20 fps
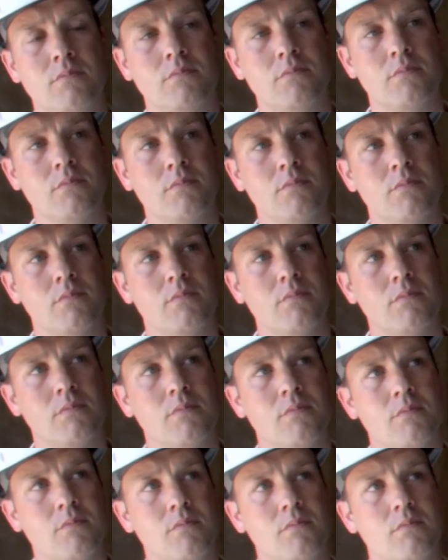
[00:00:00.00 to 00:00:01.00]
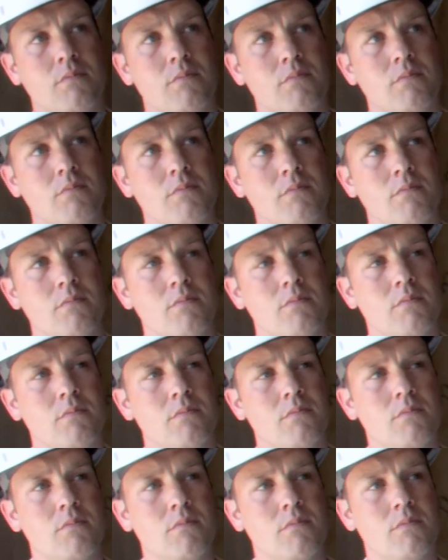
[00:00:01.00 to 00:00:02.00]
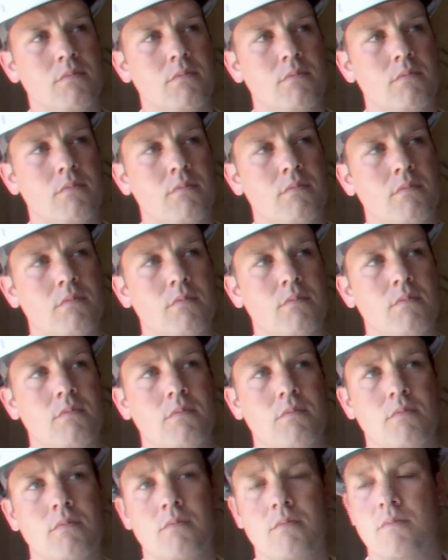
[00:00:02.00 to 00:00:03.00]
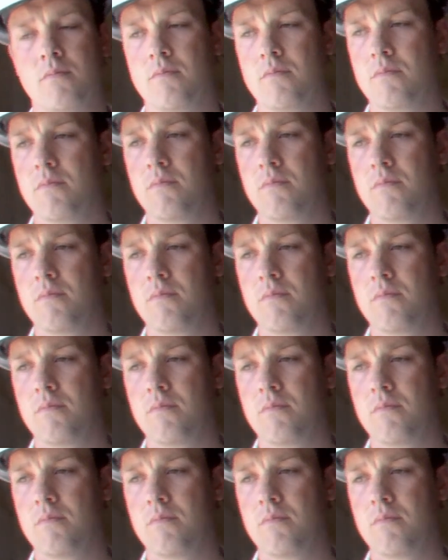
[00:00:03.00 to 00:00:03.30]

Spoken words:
(not speaking)